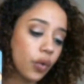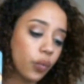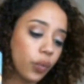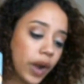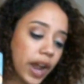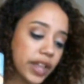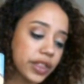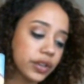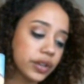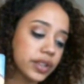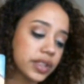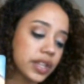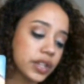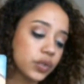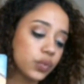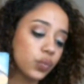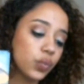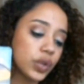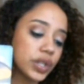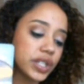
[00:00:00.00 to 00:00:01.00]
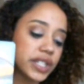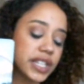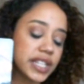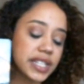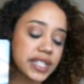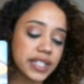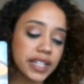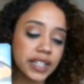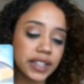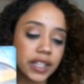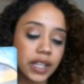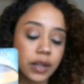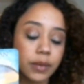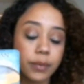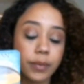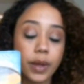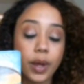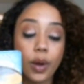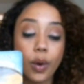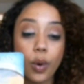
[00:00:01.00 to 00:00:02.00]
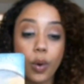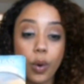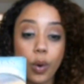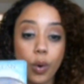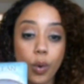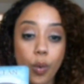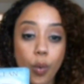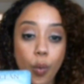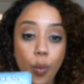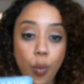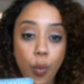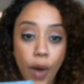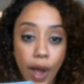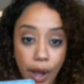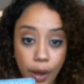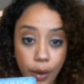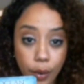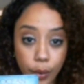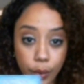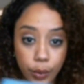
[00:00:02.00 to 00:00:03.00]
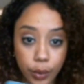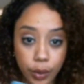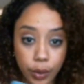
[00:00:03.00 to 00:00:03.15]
rather than resisting them. Wow.